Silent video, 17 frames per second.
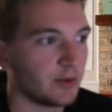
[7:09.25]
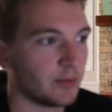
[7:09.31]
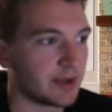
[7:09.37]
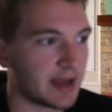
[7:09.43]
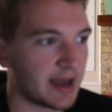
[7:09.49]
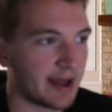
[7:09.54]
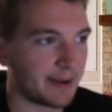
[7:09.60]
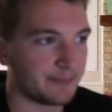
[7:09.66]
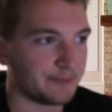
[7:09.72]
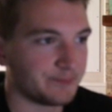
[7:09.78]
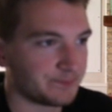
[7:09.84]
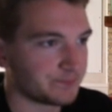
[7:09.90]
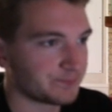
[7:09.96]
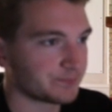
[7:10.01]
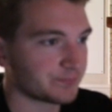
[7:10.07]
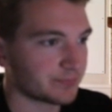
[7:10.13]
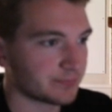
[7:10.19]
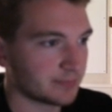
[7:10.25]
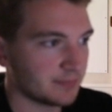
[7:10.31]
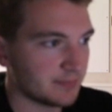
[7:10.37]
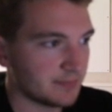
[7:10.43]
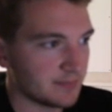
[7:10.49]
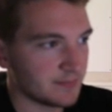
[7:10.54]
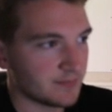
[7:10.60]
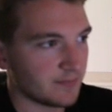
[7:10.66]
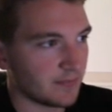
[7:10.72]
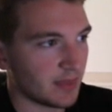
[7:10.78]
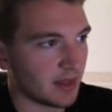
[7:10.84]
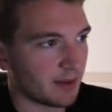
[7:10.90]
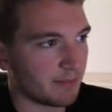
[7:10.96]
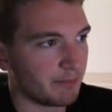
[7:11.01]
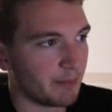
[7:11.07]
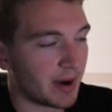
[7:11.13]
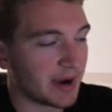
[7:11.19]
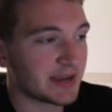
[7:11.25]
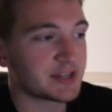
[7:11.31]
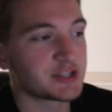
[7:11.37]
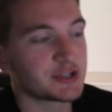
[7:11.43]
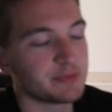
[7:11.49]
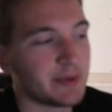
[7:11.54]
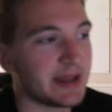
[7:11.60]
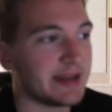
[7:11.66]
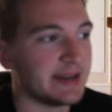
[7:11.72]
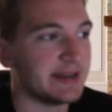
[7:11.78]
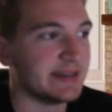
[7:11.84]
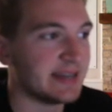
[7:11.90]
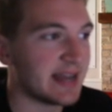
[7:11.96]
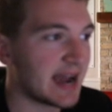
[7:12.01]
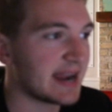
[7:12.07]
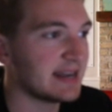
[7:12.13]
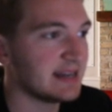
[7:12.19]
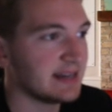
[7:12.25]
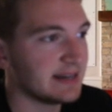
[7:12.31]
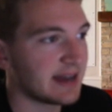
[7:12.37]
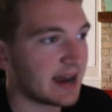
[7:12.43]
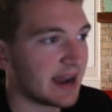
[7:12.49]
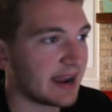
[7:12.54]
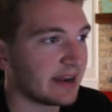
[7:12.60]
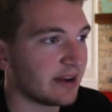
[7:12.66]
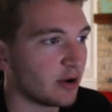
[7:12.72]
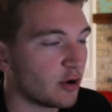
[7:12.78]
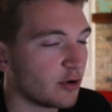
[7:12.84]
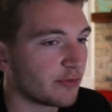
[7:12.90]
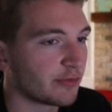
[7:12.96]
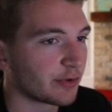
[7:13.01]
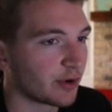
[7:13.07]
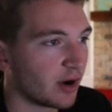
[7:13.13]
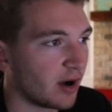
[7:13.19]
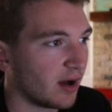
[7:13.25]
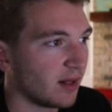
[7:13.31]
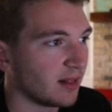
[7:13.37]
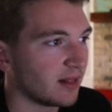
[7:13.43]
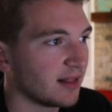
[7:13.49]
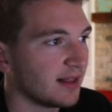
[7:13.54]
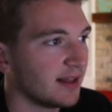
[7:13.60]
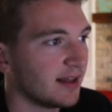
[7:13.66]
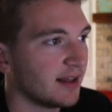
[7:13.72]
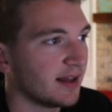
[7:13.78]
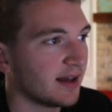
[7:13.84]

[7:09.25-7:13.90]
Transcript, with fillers: We got Mike Schmidt, 99 overall.